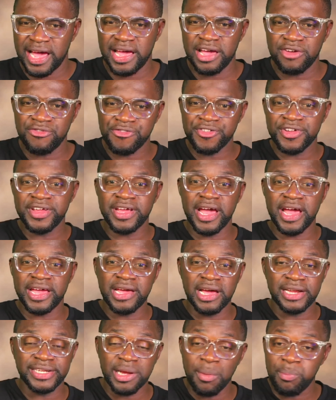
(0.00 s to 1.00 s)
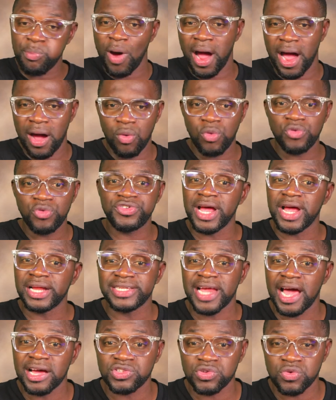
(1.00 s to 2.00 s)
a free a year depot. Utia
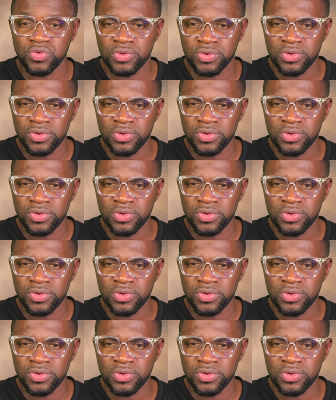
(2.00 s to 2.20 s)
tax you.